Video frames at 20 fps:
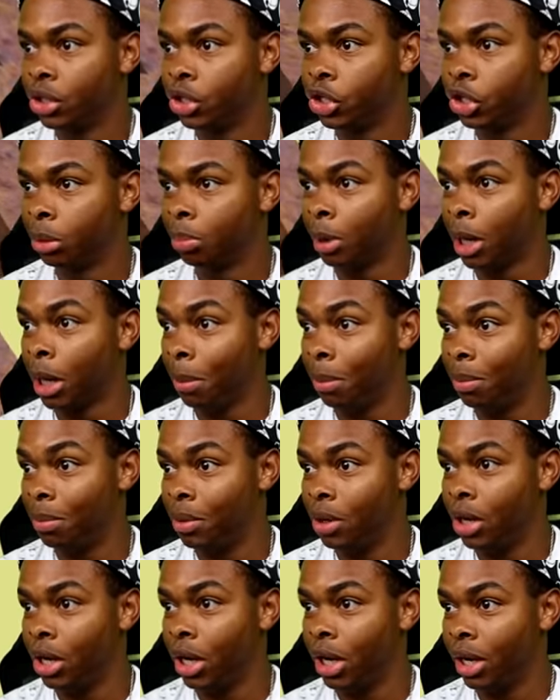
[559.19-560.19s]
jump up.
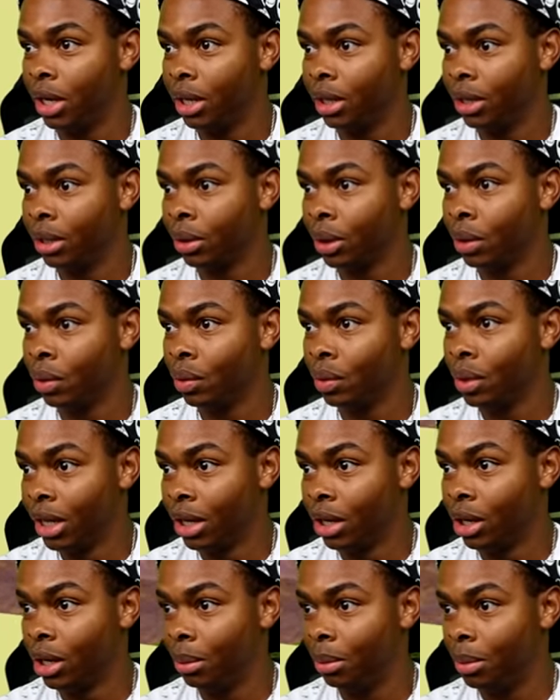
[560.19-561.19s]
There we go.
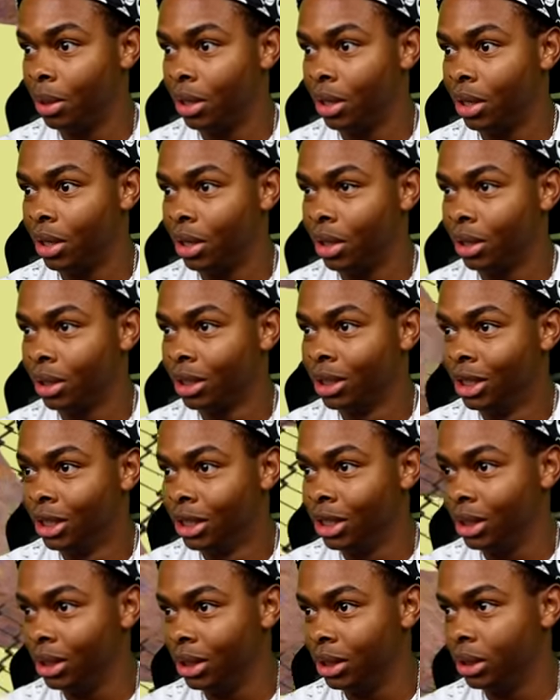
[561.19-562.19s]
And up.
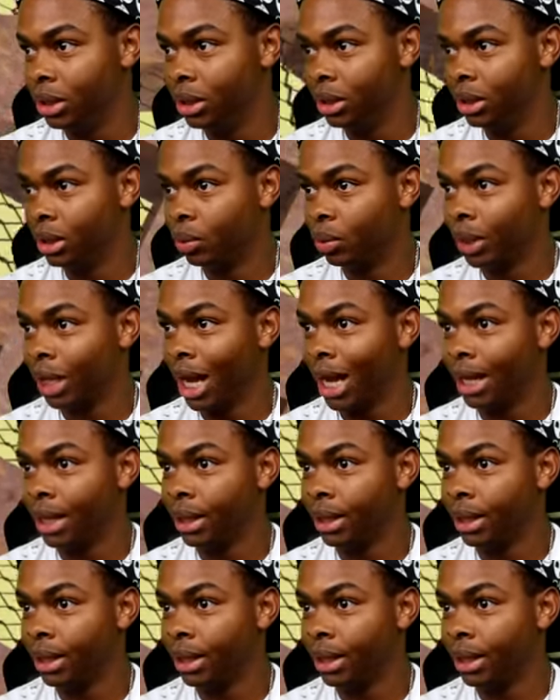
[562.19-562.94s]
We got